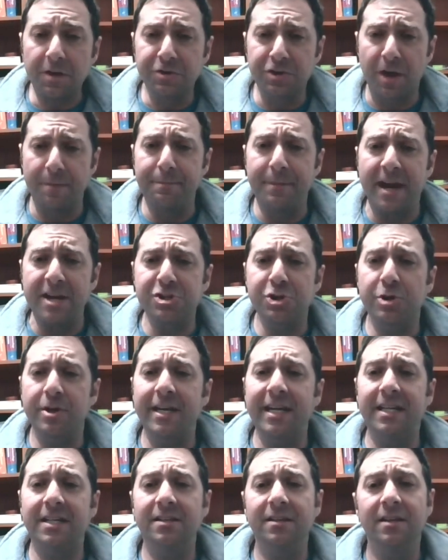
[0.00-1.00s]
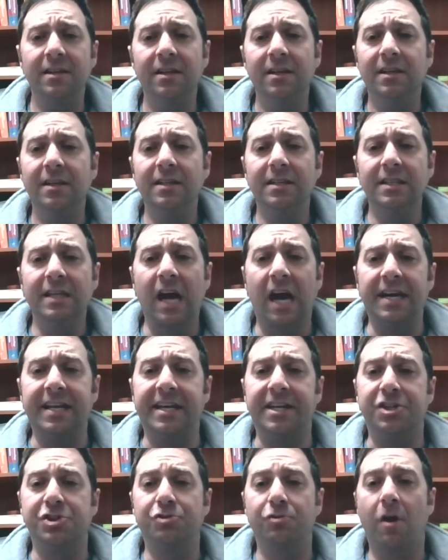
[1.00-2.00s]
So I'm measuring it,
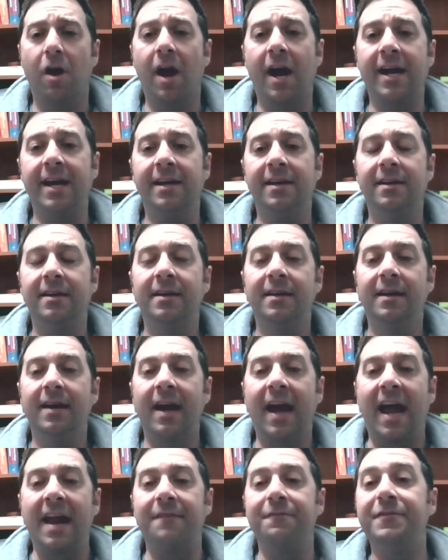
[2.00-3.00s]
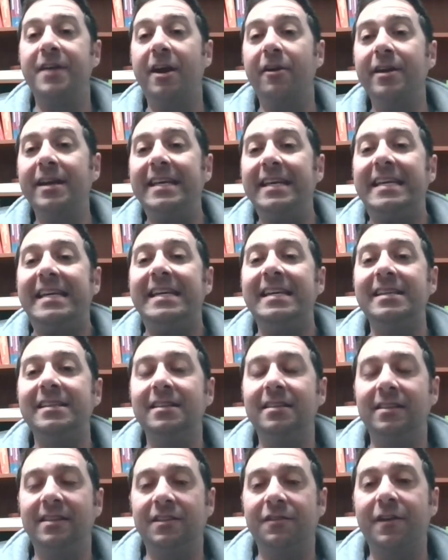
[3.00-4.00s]
cutting it dry, and
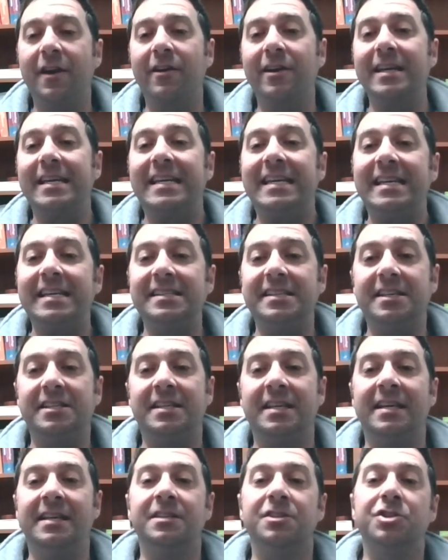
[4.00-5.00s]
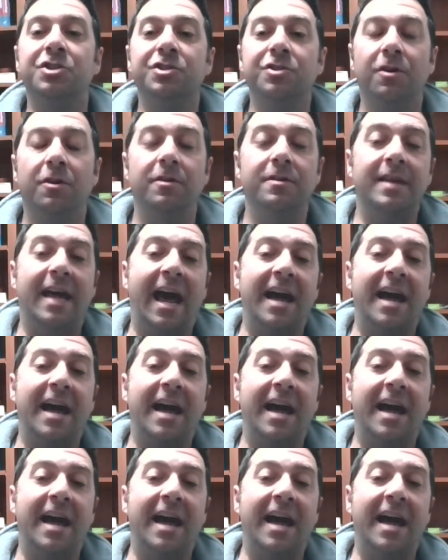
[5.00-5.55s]
it's very easy to insert.